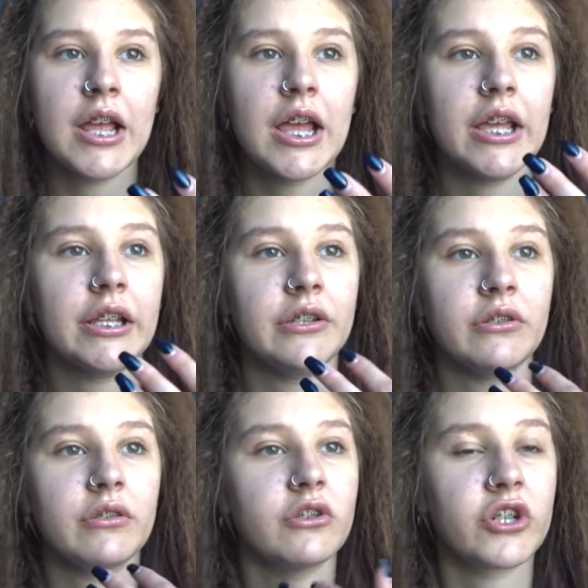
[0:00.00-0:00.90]

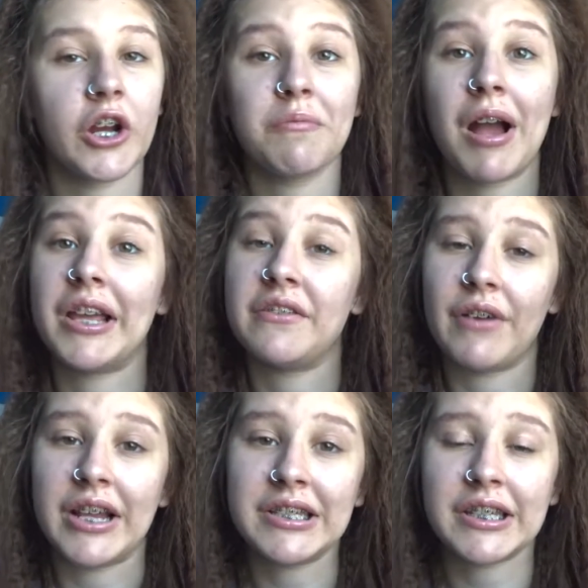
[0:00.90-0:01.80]
and share my
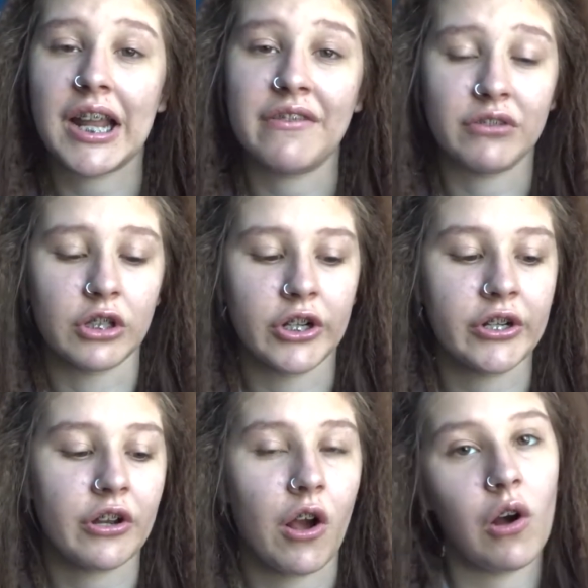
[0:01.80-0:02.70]
advice that I've
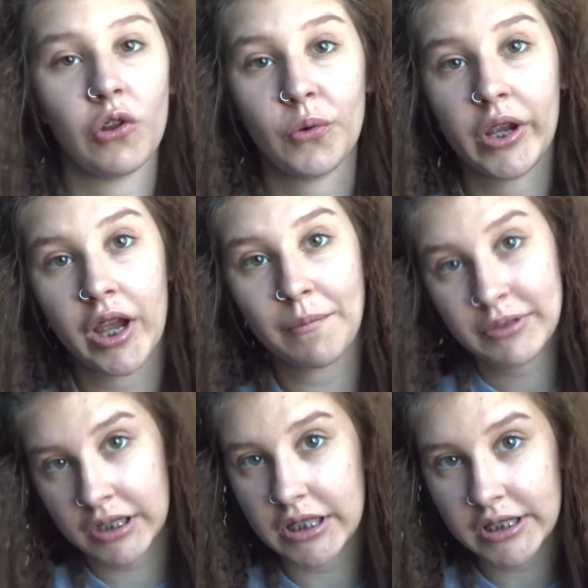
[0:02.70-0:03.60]
learned all the way up
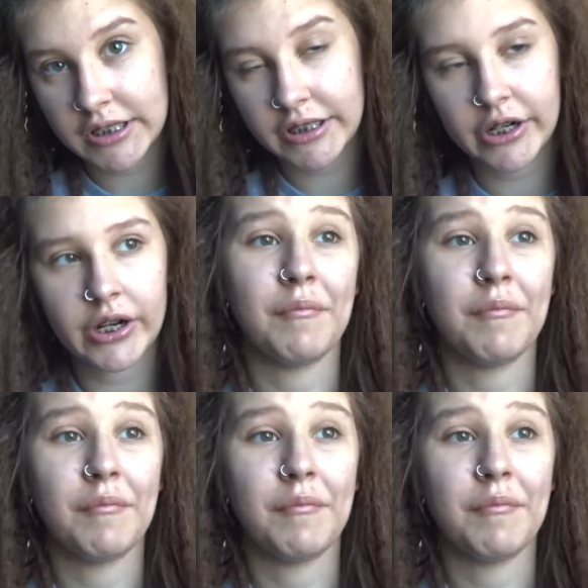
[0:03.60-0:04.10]
to this year.